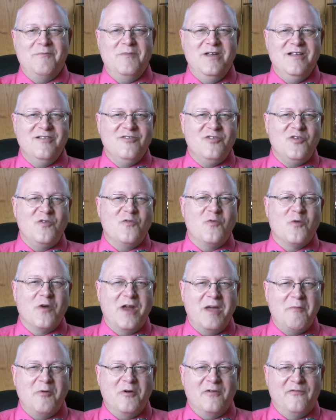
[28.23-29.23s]
means you were
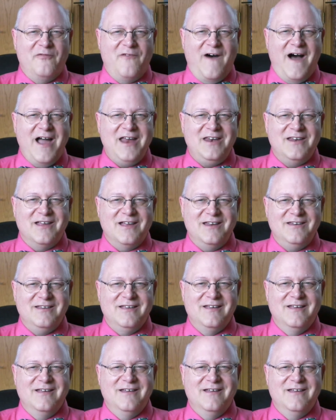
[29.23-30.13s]
able to find it